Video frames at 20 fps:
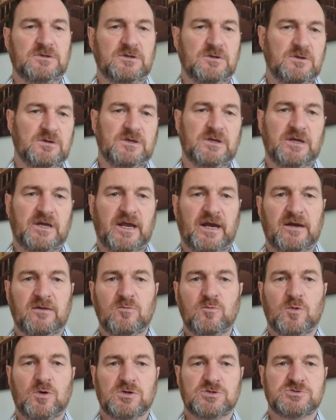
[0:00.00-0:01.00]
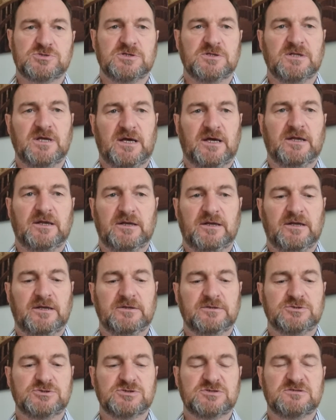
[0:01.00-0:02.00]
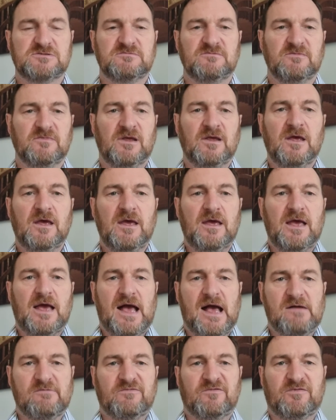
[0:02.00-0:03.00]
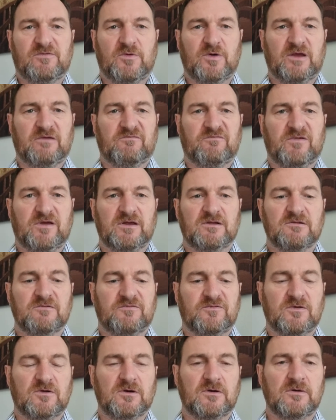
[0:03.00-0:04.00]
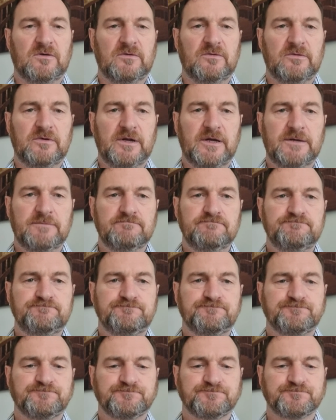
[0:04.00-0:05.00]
you you're getting washed and that and just have a quick feel for um,